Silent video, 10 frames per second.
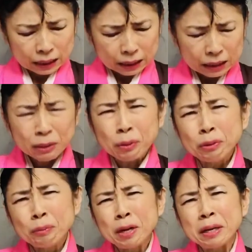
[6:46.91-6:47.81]
The
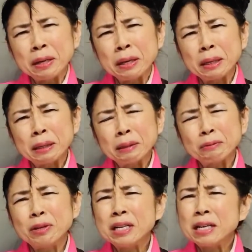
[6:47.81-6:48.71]
old man
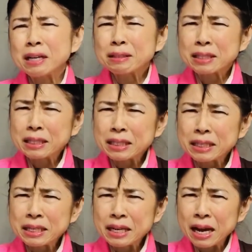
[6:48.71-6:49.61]

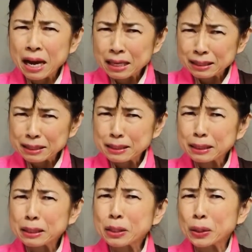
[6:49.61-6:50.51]
reluctantly asked the
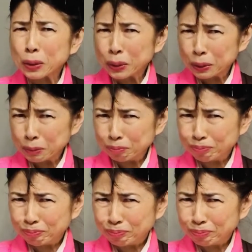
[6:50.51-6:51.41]
girl
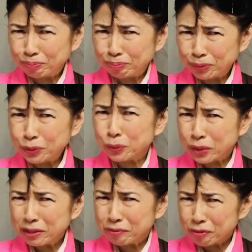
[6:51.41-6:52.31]
to
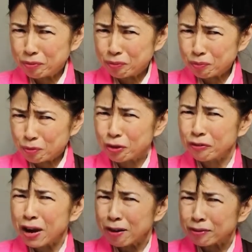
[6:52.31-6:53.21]
weave more
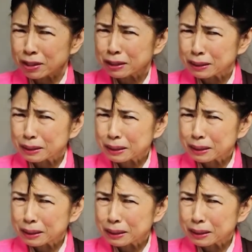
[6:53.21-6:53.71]
fabrics.